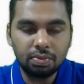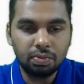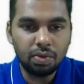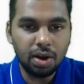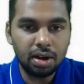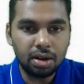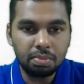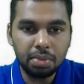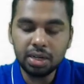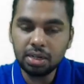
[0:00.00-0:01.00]

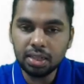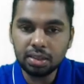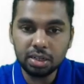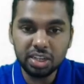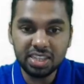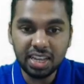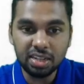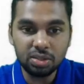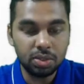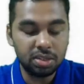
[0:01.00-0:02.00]
1 minute and 30
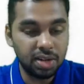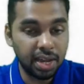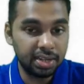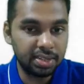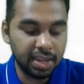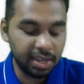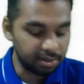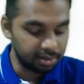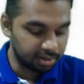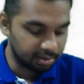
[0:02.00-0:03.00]
seconds, which is 90
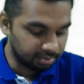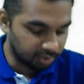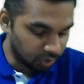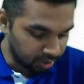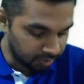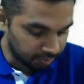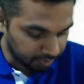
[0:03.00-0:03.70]
seconds. Good.